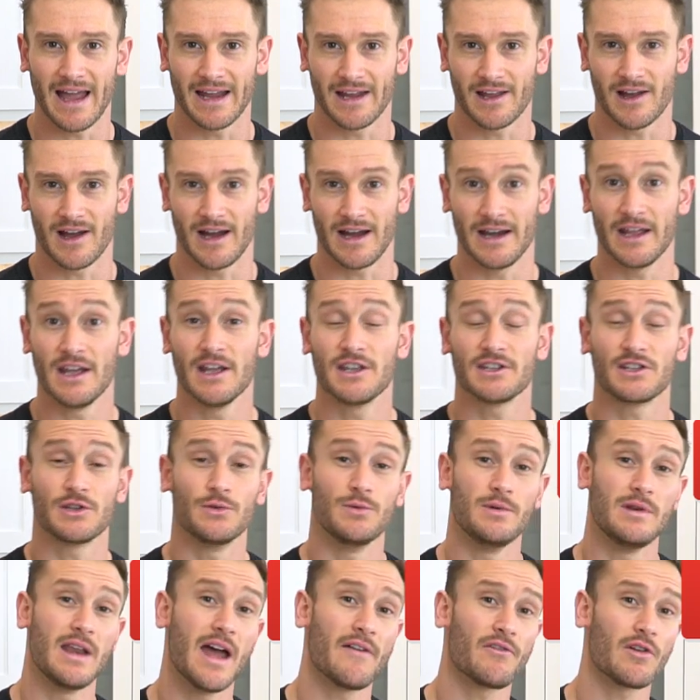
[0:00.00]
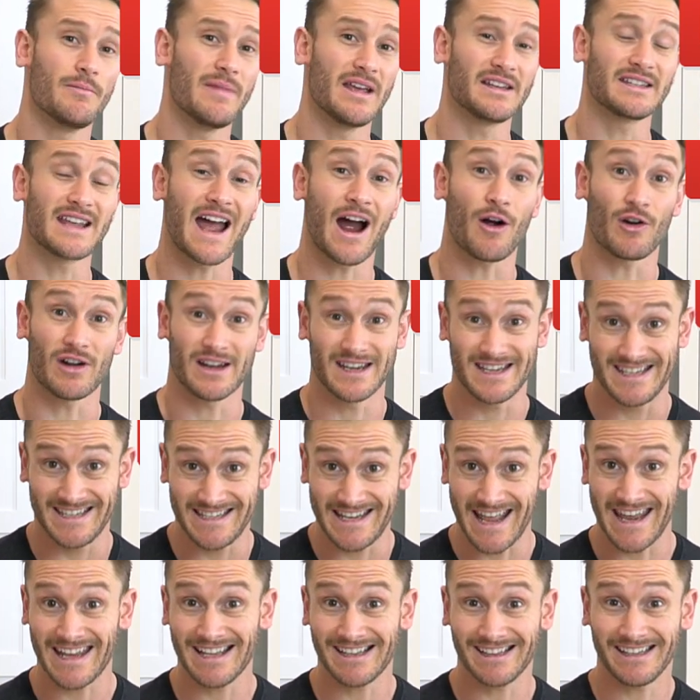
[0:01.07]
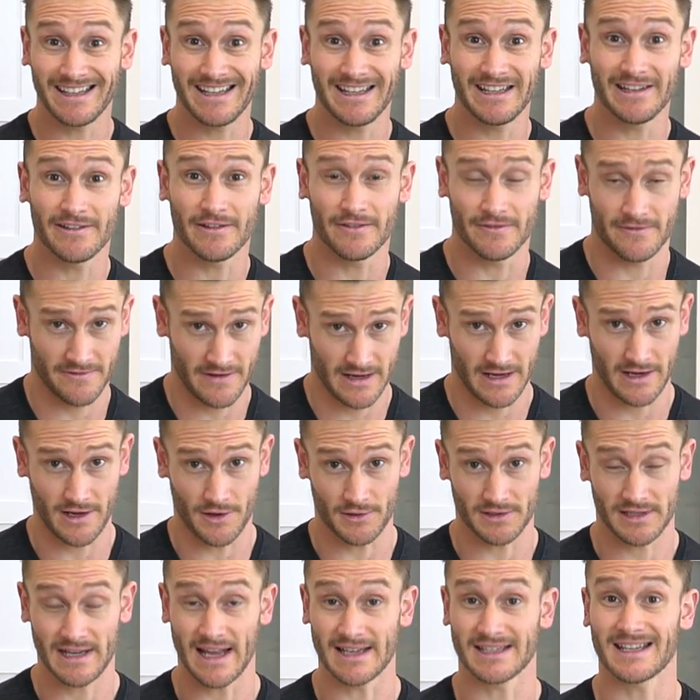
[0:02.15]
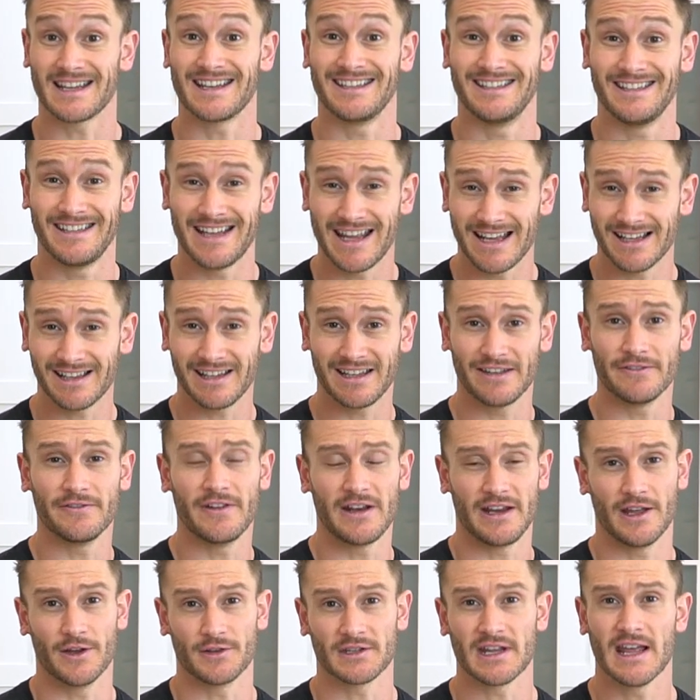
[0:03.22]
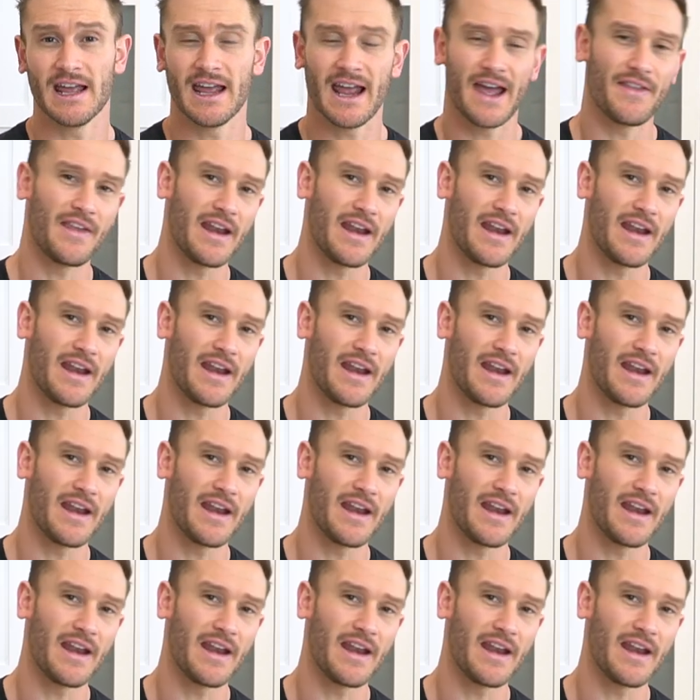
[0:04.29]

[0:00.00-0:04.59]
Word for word: icon so you never miss our daily videos. Yes, daily videos.